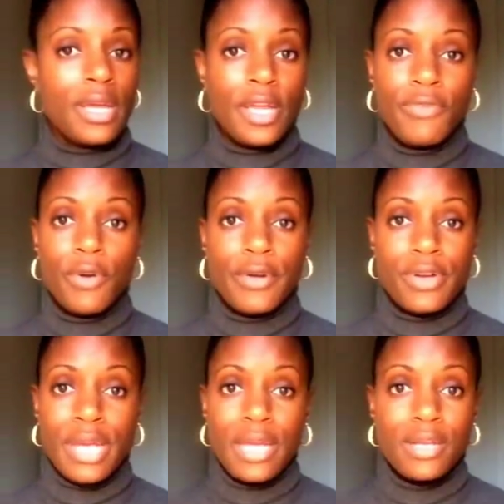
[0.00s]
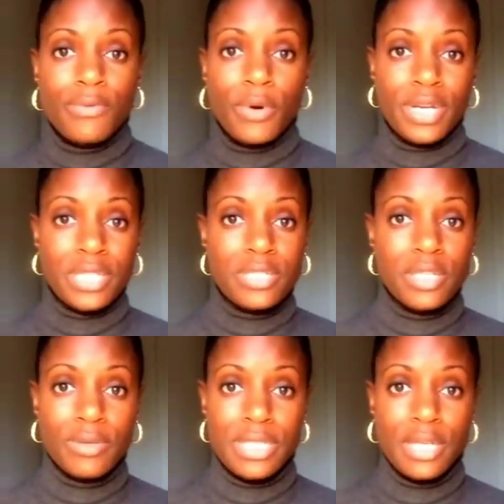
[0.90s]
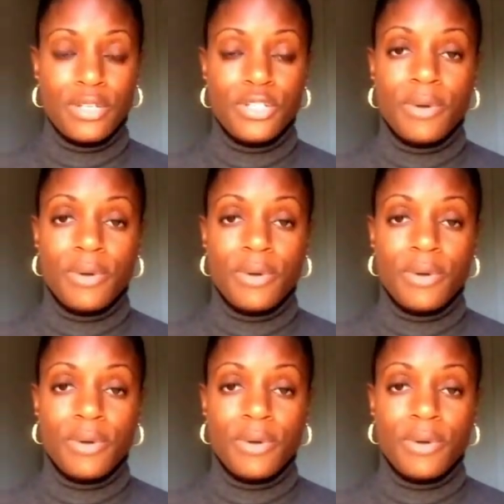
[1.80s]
if you're a creative or a consultant.